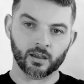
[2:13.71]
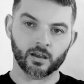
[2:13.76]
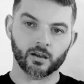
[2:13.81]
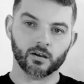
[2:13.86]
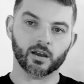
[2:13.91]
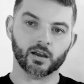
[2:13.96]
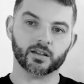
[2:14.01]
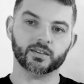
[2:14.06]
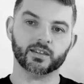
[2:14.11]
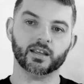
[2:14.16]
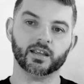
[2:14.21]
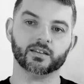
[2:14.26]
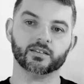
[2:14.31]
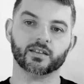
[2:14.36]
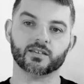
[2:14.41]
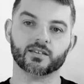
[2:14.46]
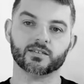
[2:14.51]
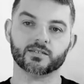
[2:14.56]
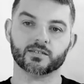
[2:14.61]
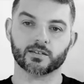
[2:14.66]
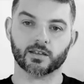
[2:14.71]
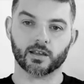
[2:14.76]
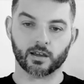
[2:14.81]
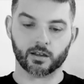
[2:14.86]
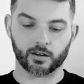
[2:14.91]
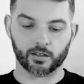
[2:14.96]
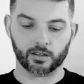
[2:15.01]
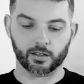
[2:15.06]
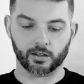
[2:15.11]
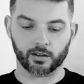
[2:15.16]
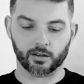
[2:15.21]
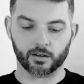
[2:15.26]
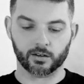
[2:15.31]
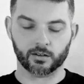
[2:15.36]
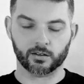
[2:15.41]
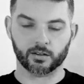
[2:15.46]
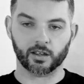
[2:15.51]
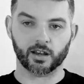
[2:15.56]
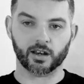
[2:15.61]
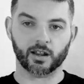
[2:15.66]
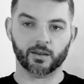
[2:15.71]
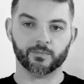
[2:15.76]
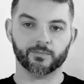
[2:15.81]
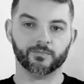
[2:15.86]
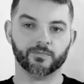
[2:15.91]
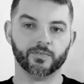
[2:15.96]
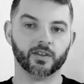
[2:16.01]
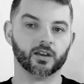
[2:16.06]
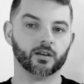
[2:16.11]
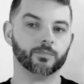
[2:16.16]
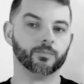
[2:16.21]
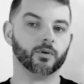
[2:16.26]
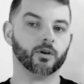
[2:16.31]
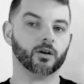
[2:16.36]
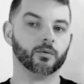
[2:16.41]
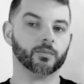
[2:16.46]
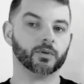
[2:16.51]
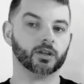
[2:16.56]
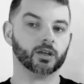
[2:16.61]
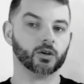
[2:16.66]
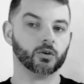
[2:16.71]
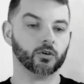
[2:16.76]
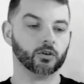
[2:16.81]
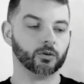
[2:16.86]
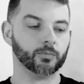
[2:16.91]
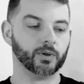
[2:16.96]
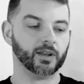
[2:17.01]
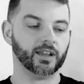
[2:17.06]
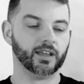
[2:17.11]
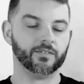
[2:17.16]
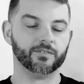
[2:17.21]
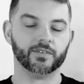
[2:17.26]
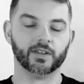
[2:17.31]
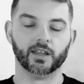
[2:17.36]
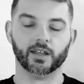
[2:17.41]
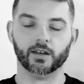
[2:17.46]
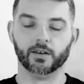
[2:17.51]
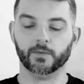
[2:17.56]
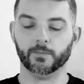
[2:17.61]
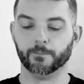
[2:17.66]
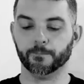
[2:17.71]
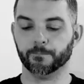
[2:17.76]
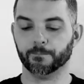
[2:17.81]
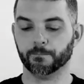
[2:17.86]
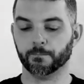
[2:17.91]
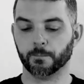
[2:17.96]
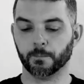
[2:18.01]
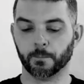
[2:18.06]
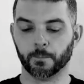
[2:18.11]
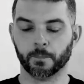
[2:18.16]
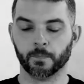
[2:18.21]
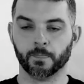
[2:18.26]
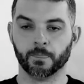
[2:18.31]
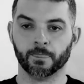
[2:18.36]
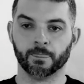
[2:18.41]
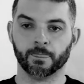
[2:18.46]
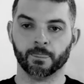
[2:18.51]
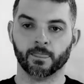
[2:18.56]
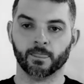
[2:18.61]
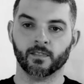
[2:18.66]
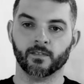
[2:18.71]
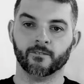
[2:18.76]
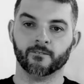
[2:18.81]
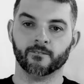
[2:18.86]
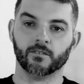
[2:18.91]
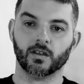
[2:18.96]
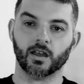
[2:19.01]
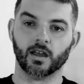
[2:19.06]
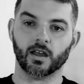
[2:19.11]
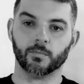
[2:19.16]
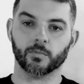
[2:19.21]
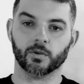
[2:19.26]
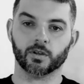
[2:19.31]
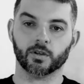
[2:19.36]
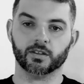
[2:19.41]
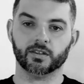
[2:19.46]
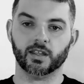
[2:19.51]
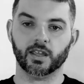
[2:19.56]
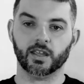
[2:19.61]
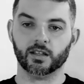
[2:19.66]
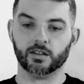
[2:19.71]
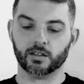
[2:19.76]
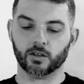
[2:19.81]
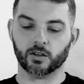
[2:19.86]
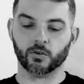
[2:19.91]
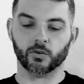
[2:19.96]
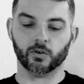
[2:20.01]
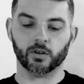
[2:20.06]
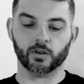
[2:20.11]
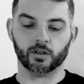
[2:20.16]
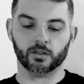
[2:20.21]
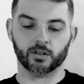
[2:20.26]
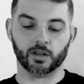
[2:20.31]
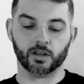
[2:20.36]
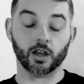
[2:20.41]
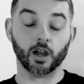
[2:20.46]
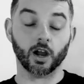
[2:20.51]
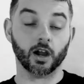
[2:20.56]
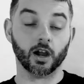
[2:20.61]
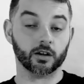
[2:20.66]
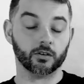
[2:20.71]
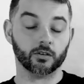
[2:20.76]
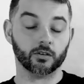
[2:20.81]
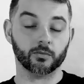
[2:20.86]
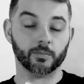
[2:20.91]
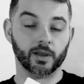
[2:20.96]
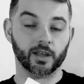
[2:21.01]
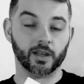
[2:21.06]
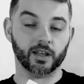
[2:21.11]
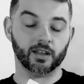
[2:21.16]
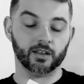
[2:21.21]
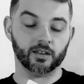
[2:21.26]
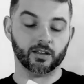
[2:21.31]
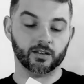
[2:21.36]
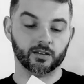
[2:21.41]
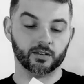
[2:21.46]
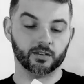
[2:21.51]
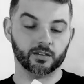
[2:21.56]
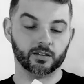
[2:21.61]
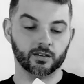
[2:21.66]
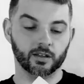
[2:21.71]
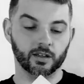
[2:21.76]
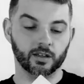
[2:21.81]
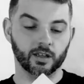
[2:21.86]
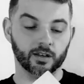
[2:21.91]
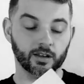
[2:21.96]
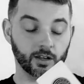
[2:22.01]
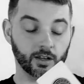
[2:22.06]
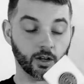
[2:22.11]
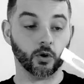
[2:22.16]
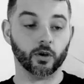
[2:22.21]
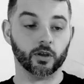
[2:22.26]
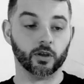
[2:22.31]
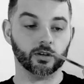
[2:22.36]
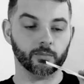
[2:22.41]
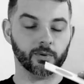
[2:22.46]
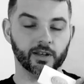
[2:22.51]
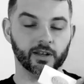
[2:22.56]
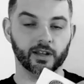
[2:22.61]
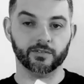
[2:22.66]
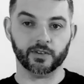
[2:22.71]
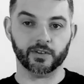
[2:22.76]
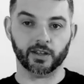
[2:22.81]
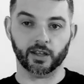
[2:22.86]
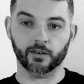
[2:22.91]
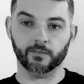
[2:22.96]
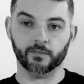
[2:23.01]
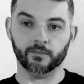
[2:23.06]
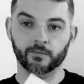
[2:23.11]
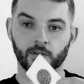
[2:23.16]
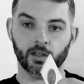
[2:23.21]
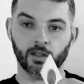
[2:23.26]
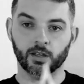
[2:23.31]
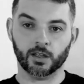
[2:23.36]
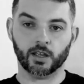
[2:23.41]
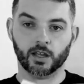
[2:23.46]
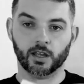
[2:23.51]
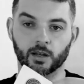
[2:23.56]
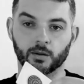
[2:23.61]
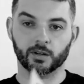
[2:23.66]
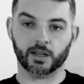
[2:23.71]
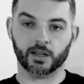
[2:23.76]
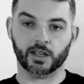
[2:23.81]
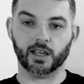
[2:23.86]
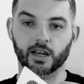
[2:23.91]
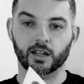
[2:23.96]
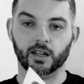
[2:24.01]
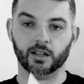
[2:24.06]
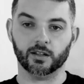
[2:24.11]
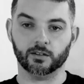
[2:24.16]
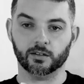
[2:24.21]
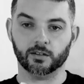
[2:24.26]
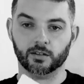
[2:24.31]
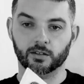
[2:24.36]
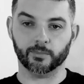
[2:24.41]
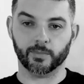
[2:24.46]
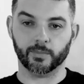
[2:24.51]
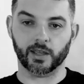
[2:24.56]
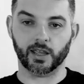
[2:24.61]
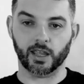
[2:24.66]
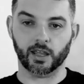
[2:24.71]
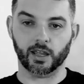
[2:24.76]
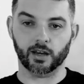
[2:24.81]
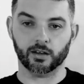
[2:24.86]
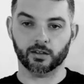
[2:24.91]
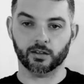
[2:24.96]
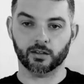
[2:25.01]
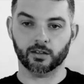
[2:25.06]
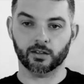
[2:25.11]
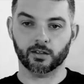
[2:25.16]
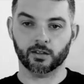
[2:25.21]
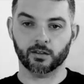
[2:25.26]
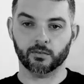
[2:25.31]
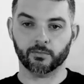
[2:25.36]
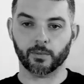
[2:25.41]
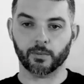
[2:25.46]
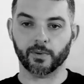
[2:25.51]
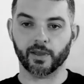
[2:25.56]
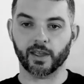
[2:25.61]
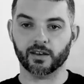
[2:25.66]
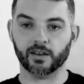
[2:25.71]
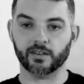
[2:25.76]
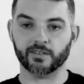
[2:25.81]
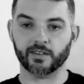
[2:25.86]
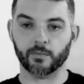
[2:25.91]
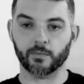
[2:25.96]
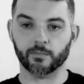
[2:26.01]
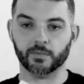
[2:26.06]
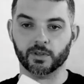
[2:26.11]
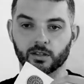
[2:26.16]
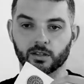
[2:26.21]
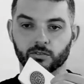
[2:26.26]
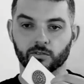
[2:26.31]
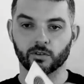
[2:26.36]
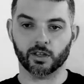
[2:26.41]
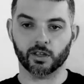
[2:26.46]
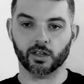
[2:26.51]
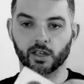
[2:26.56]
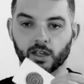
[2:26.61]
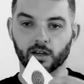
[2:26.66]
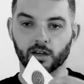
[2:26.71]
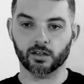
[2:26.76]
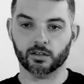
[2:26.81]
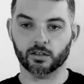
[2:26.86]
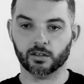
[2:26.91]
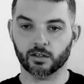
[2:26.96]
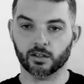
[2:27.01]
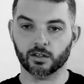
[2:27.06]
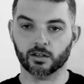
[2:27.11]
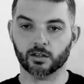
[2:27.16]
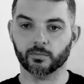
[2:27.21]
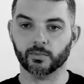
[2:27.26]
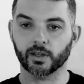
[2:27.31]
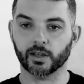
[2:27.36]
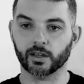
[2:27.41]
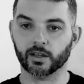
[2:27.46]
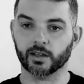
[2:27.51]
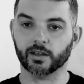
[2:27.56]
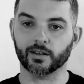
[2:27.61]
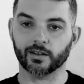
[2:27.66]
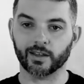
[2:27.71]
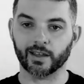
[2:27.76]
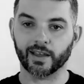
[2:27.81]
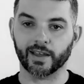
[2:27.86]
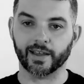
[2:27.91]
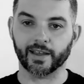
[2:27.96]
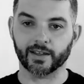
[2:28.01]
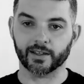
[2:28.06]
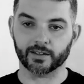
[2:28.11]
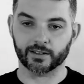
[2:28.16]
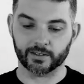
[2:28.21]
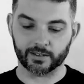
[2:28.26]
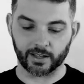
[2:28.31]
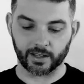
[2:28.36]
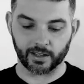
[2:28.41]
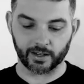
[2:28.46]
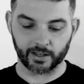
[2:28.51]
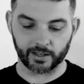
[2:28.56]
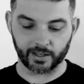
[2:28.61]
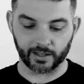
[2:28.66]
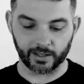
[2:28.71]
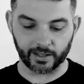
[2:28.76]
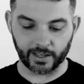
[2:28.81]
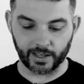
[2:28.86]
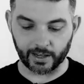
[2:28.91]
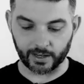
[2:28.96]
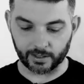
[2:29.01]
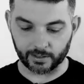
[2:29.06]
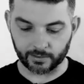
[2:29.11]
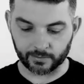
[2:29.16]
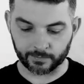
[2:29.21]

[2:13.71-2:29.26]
When I take this out of here and I'm finger palming the coin on my left hand, I'm gonna take the card on the coin on my left hand, and I'm gonna hit it on my hand, but my hand is empty. So I hit it, I'm like, dang it, I can get it.